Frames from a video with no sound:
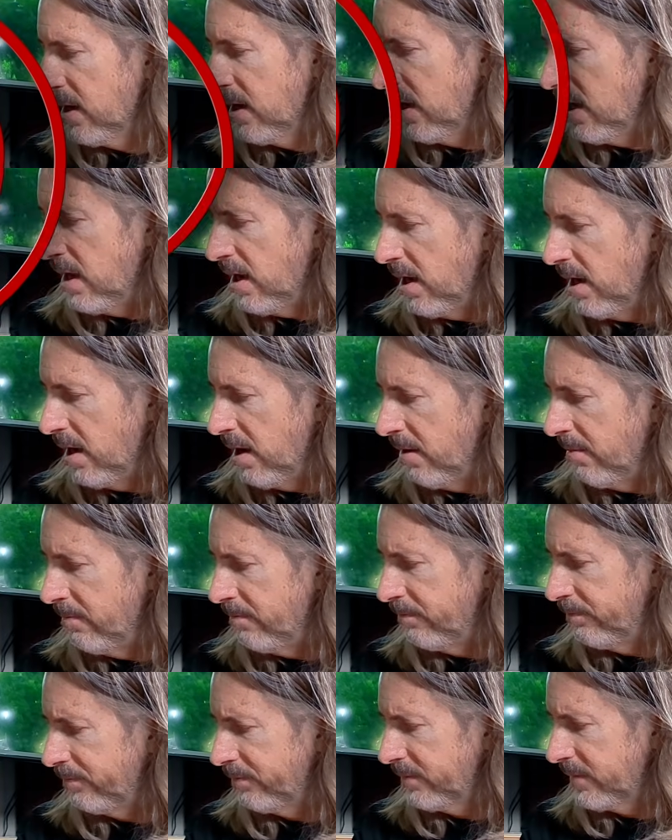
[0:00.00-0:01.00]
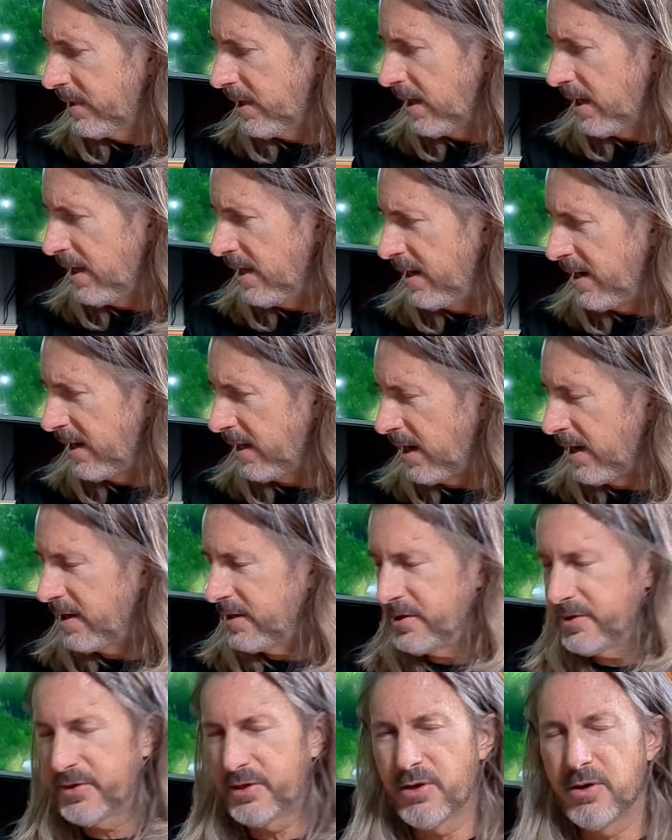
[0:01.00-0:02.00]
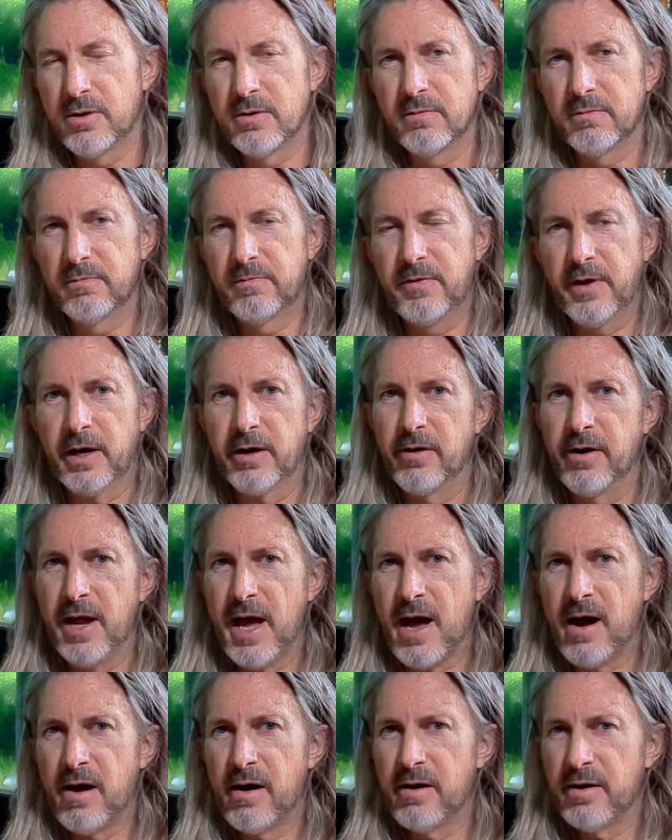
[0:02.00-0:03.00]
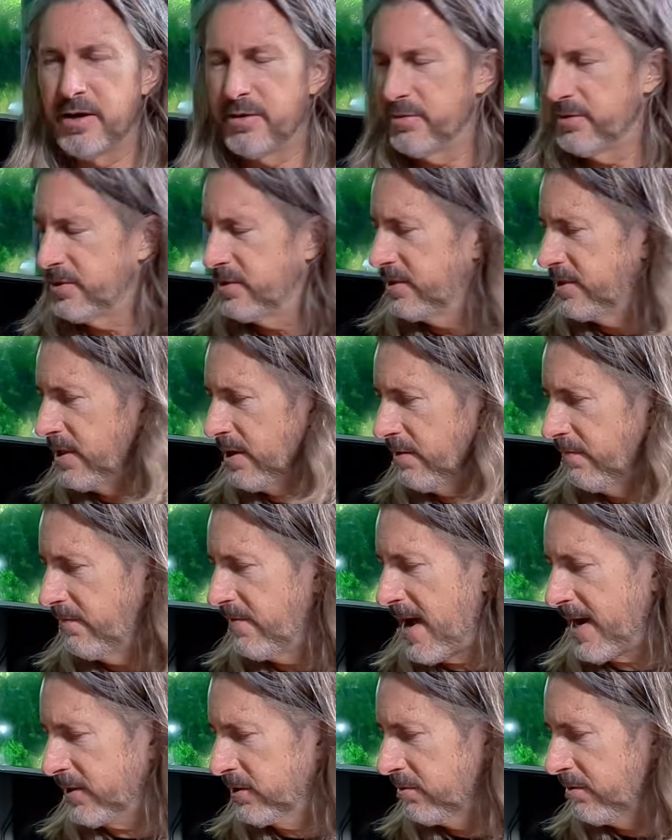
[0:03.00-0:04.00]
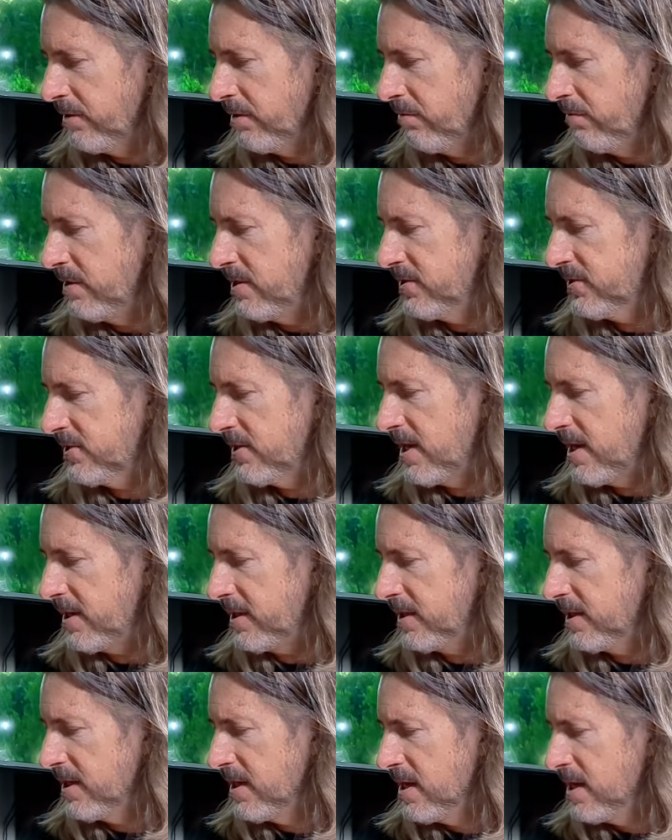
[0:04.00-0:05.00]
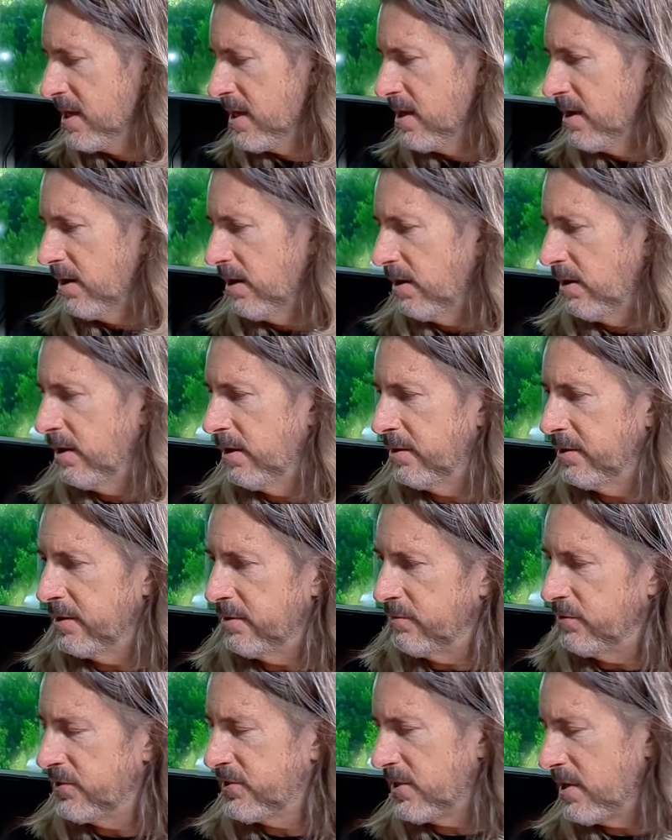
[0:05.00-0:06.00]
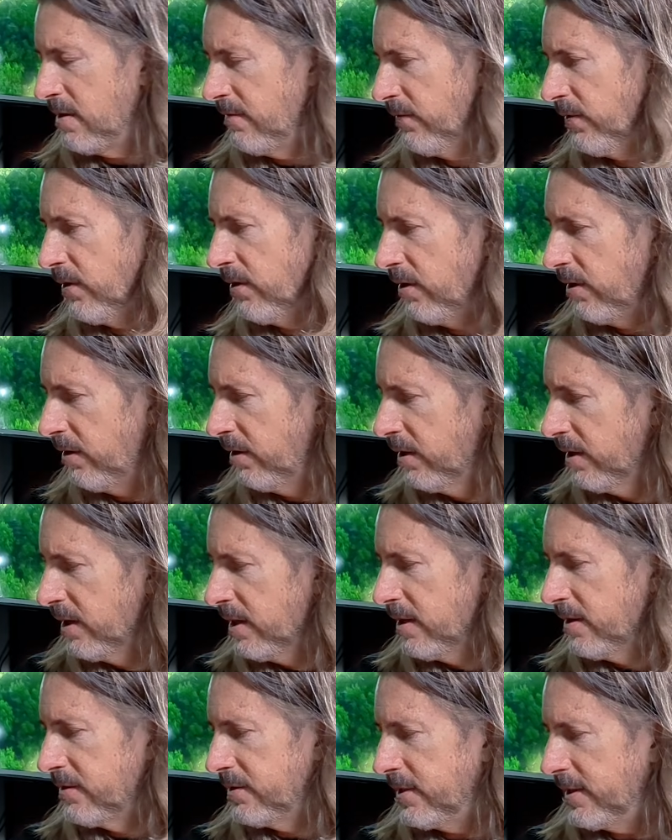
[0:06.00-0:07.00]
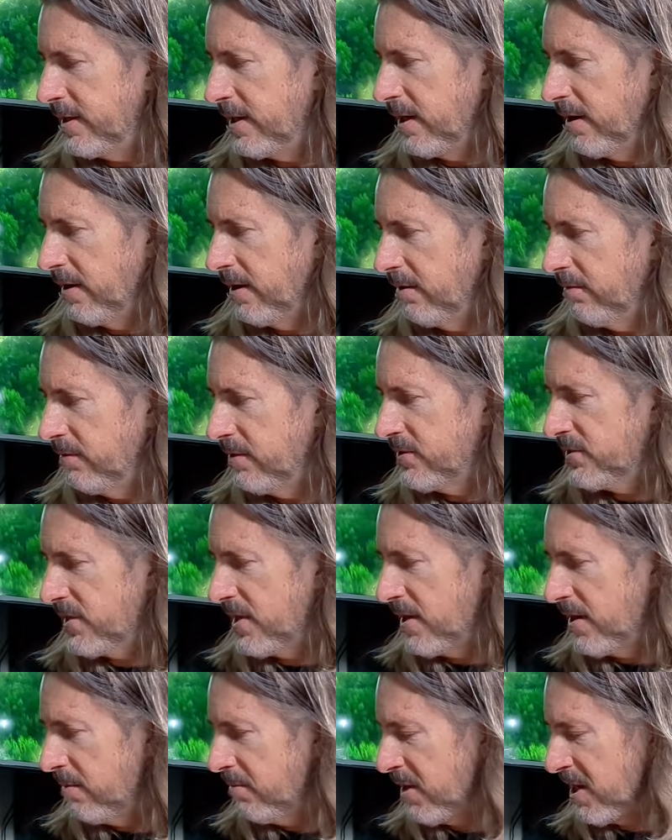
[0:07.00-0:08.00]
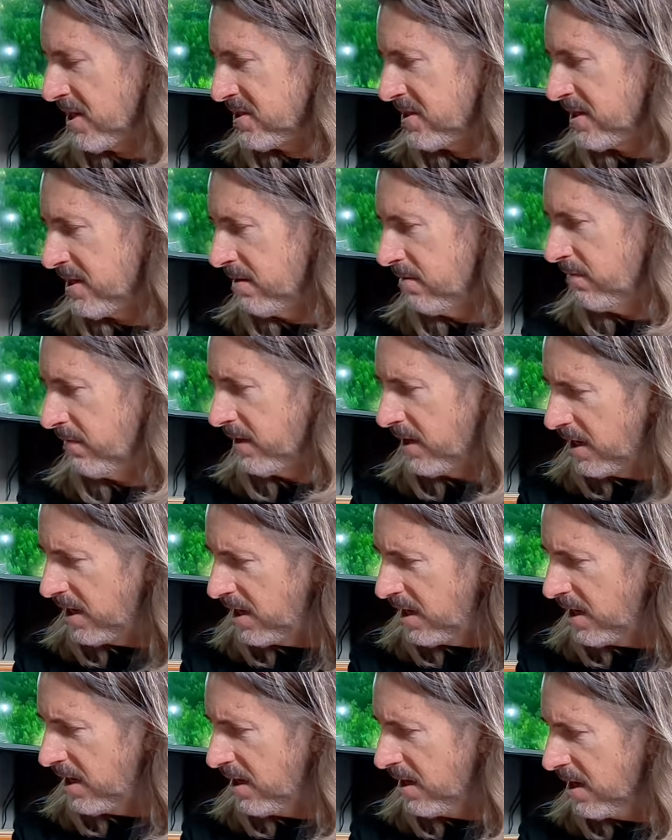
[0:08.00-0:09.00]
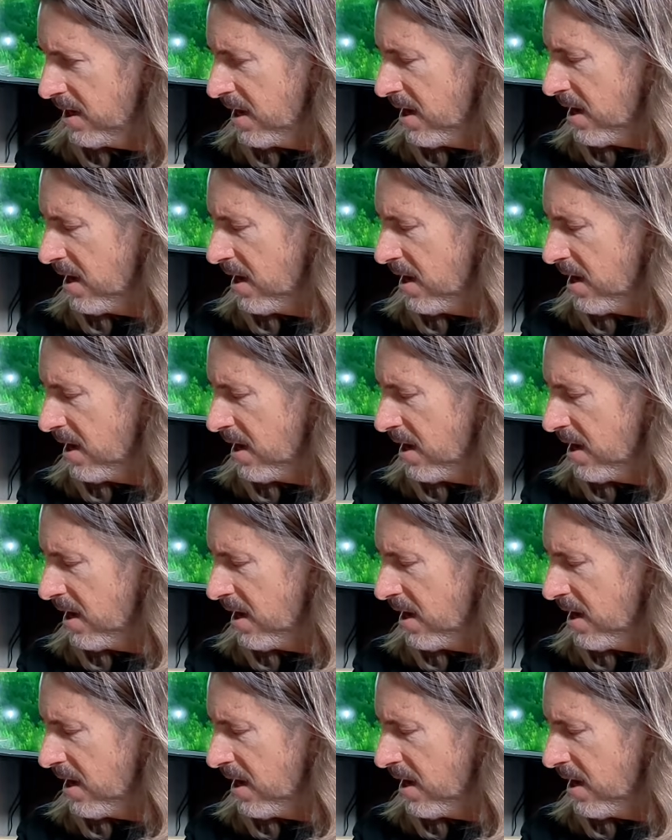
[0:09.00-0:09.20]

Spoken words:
And I just couldn't figure it out. Did a factory reset on the receiver, did a reset on my TV.